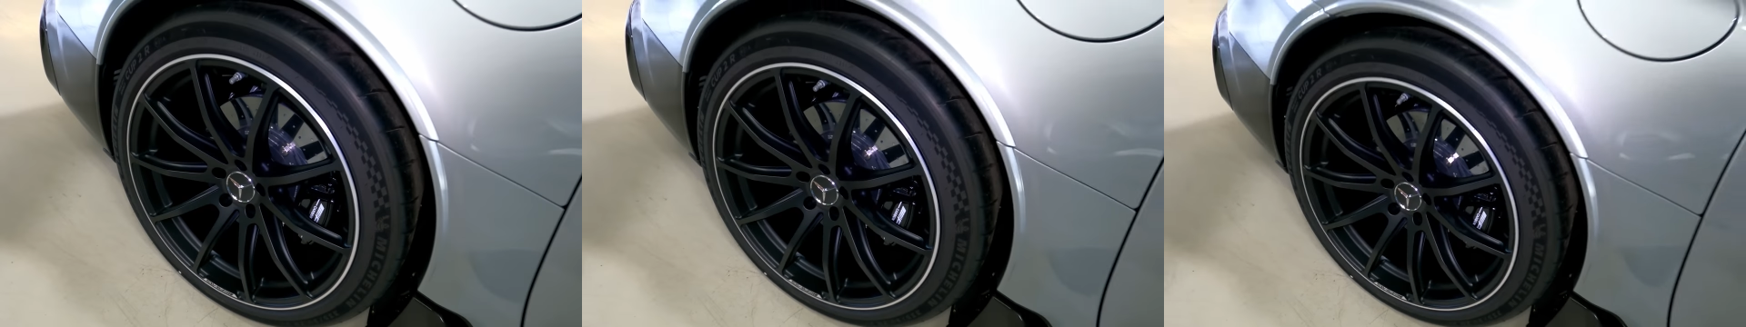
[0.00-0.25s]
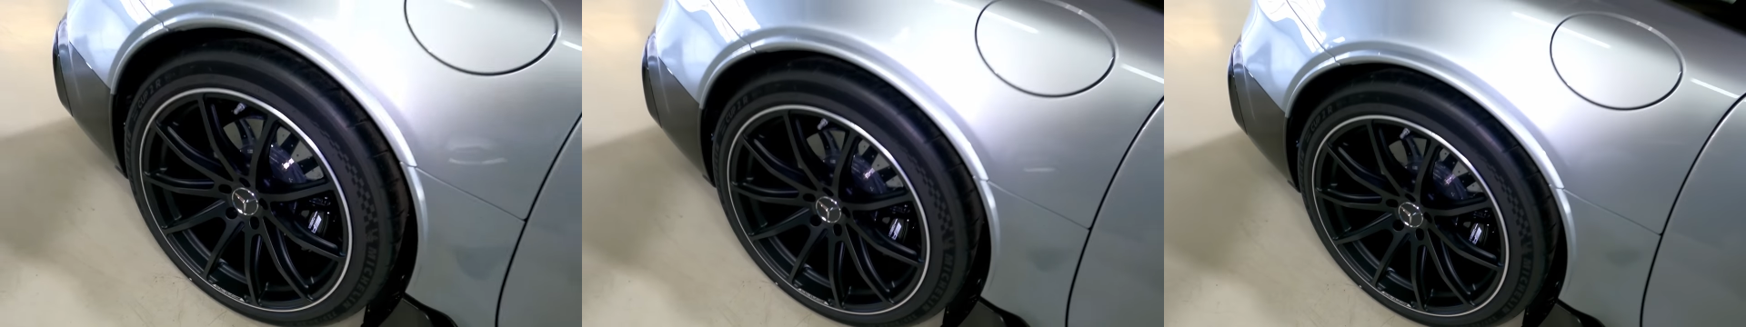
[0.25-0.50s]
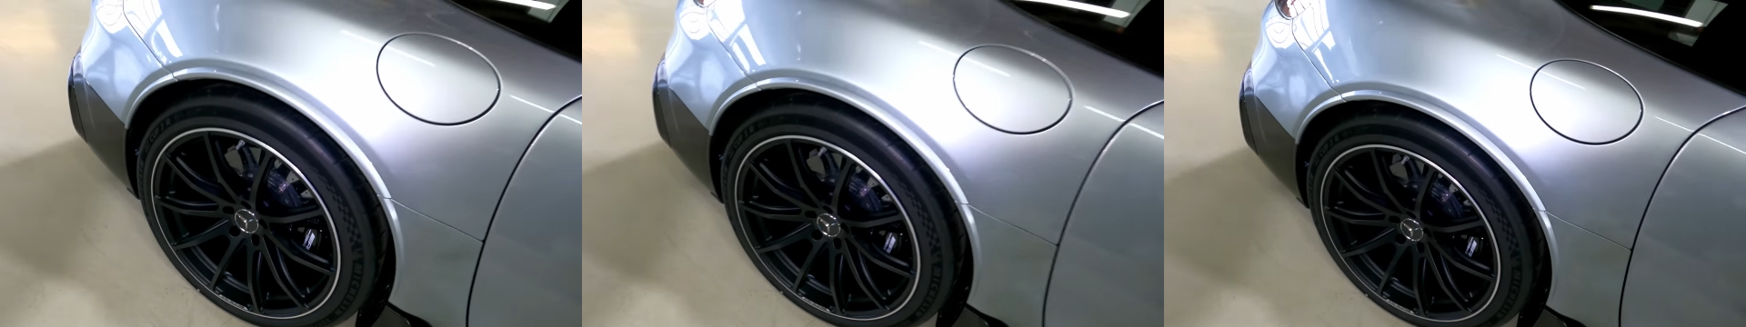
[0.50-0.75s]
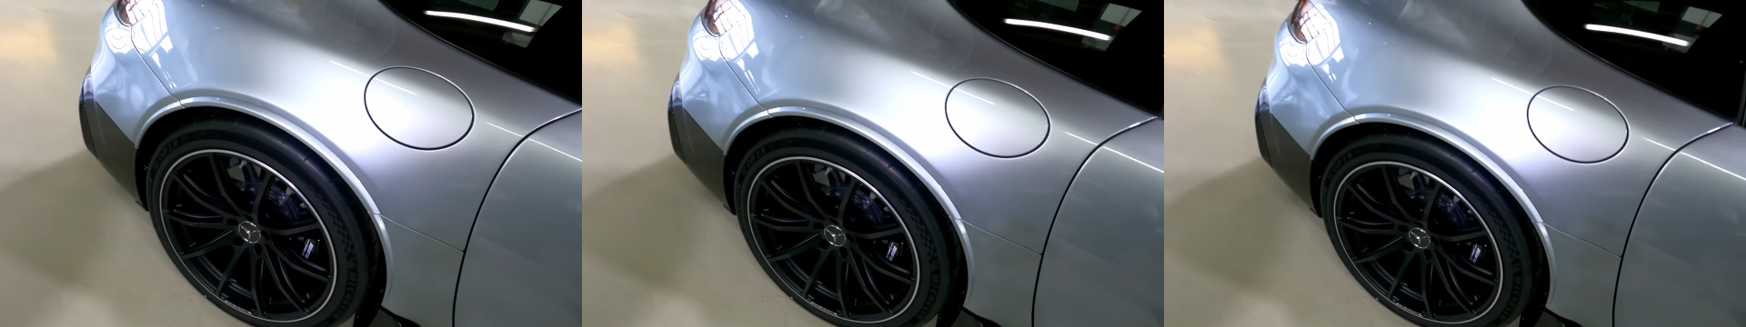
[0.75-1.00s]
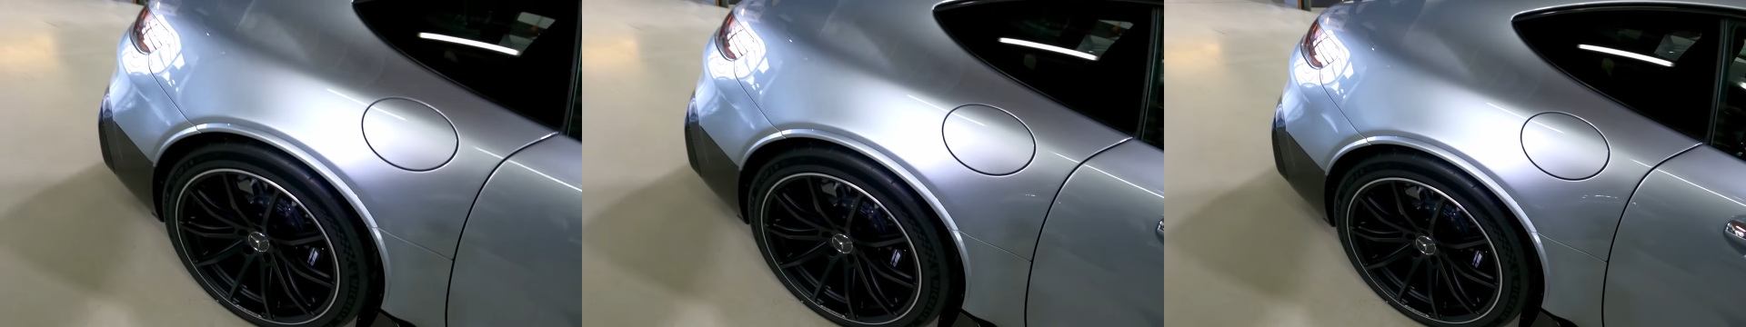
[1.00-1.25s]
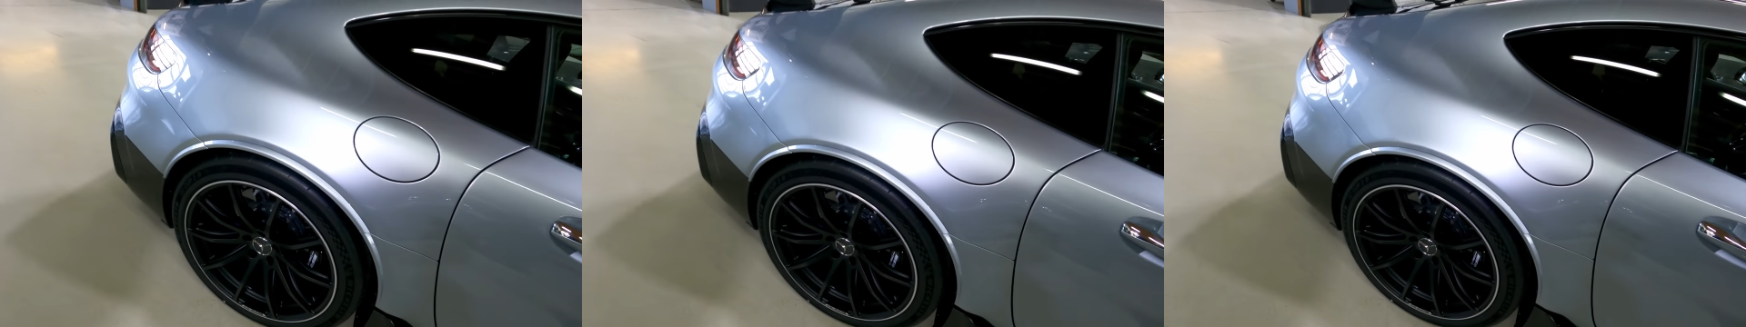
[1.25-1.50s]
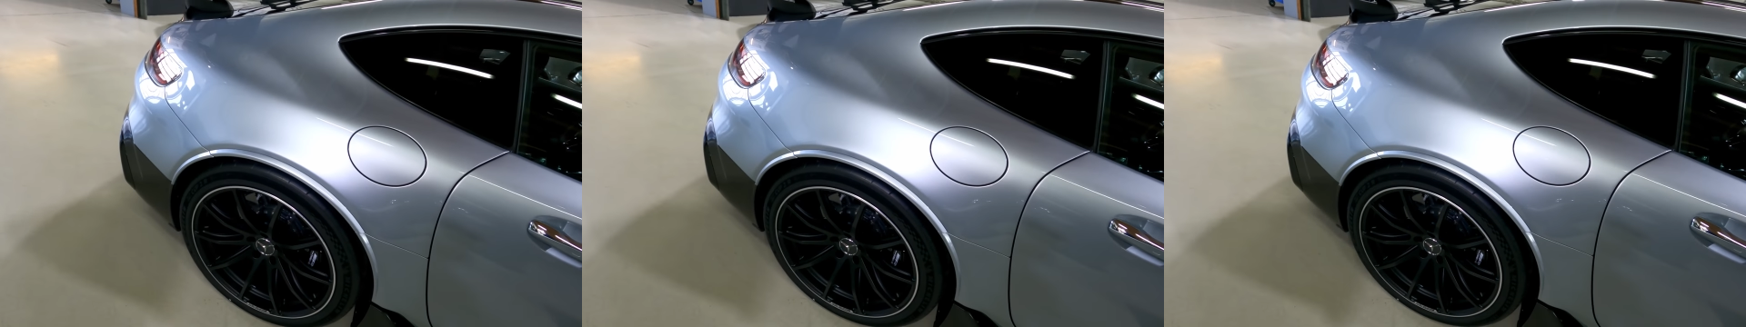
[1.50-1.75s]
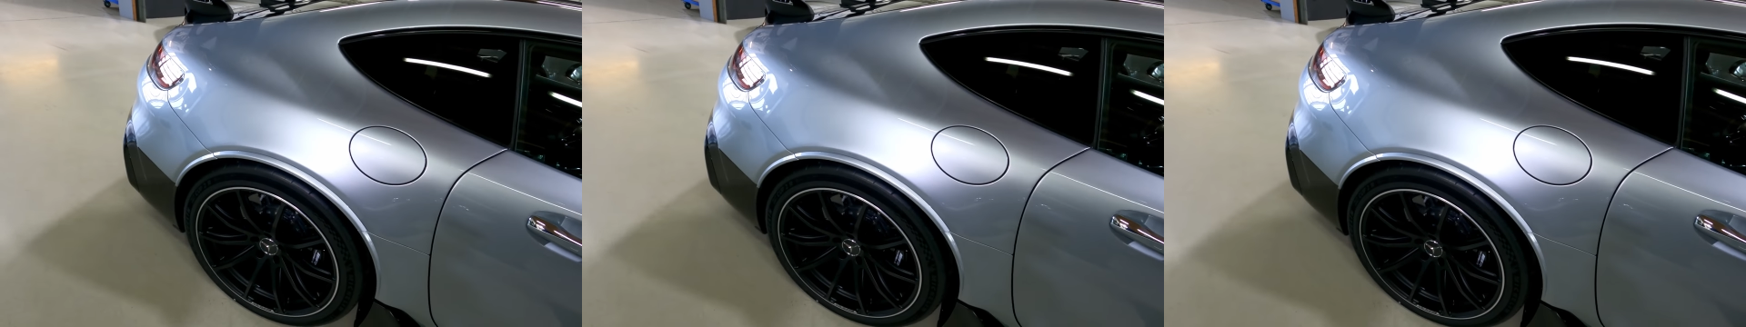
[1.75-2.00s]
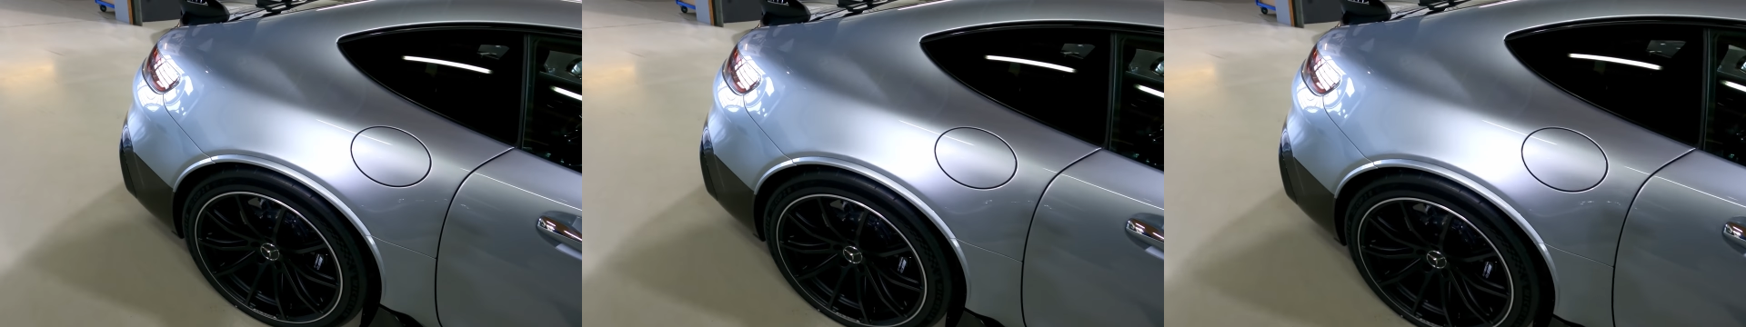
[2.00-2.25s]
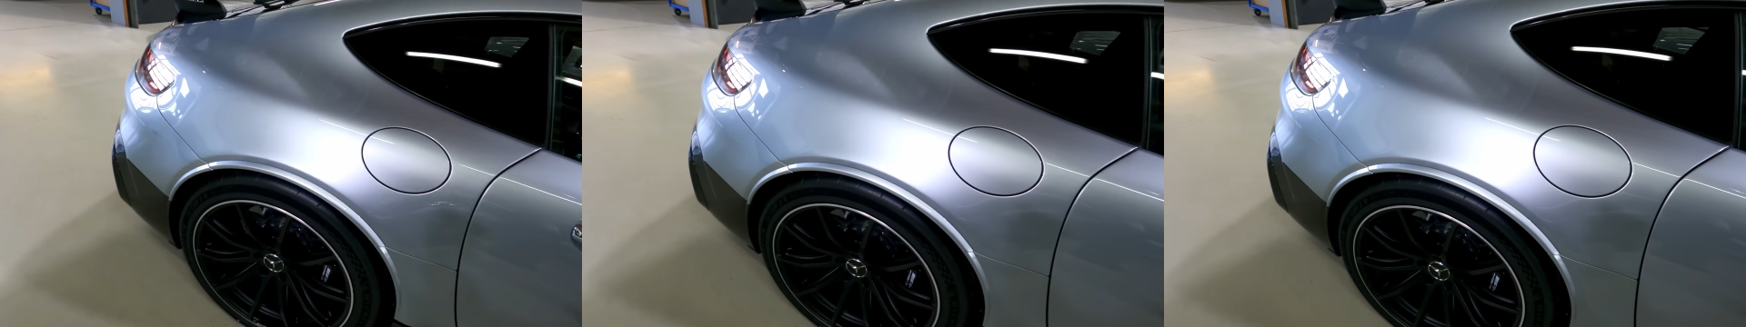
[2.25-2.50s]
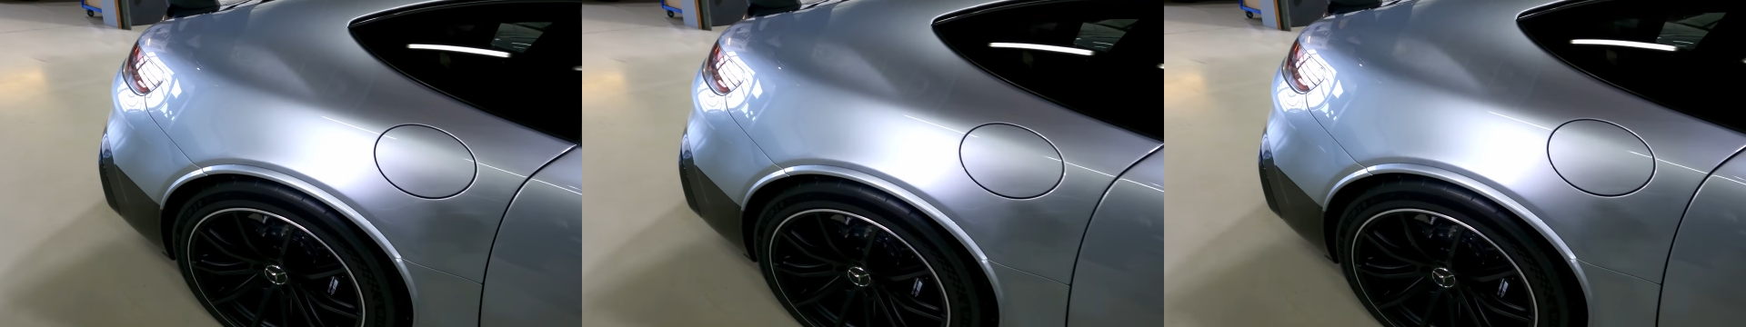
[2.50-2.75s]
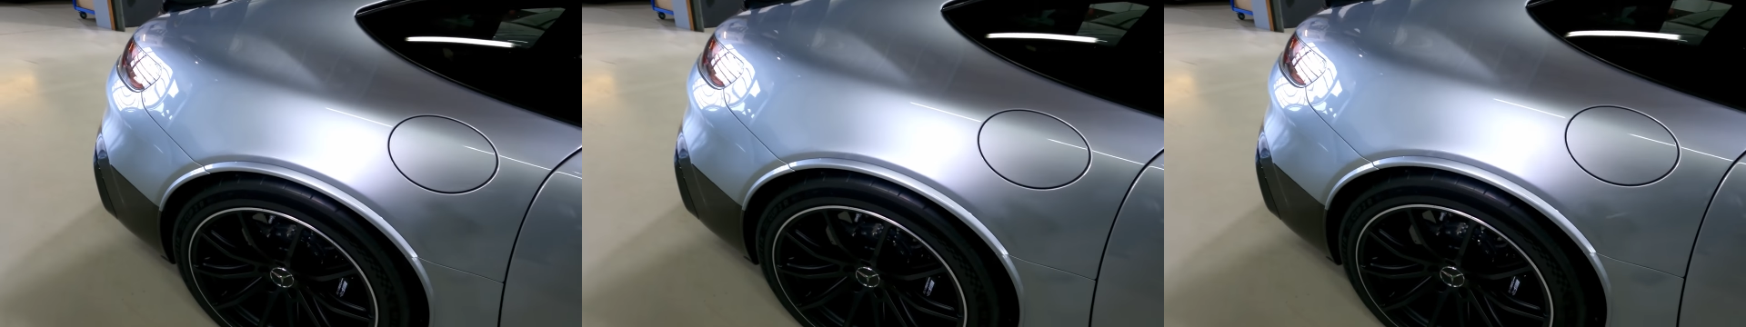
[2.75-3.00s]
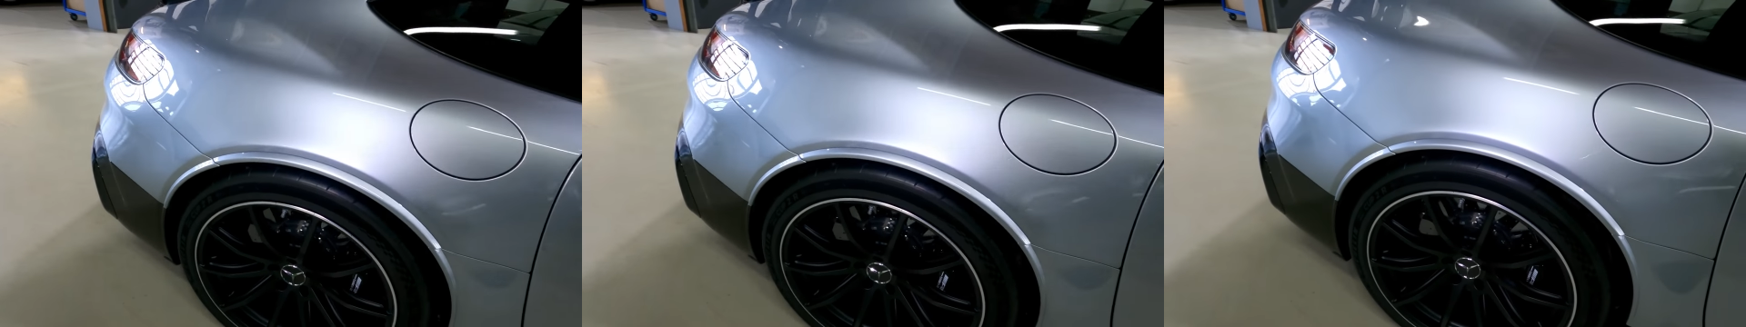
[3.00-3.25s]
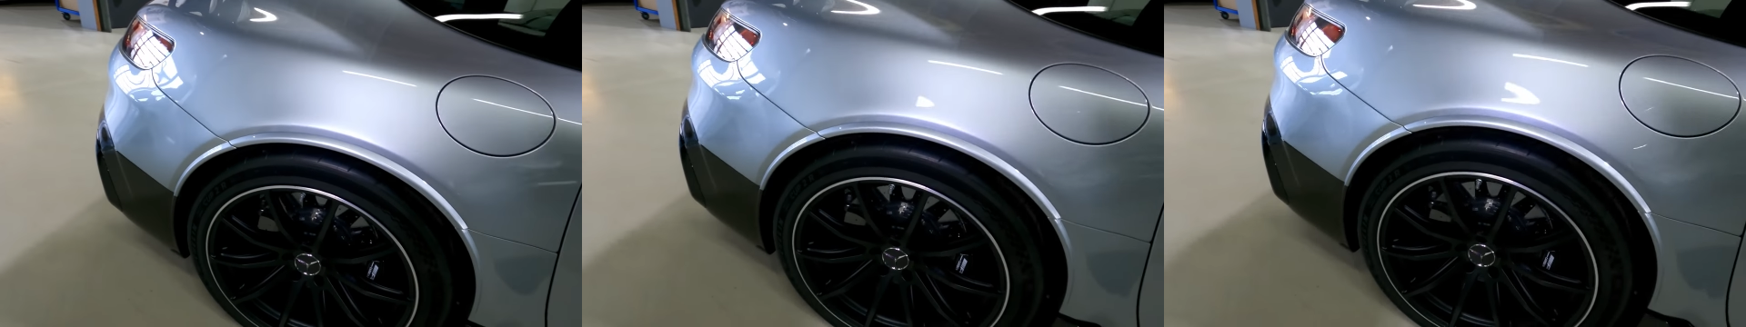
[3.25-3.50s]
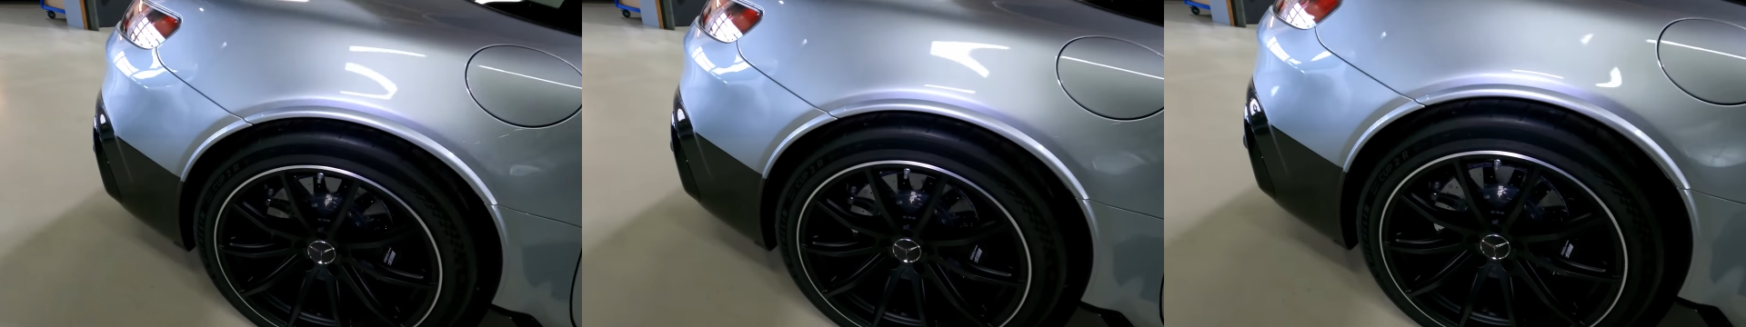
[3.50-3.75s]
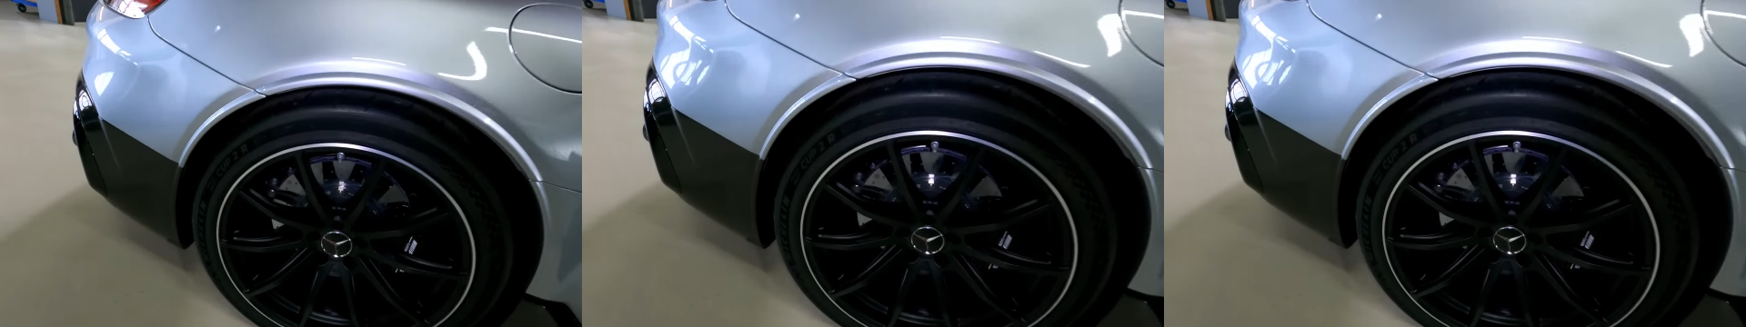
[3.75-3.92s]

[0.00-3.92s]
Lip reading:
Nobody's mouth can be seen.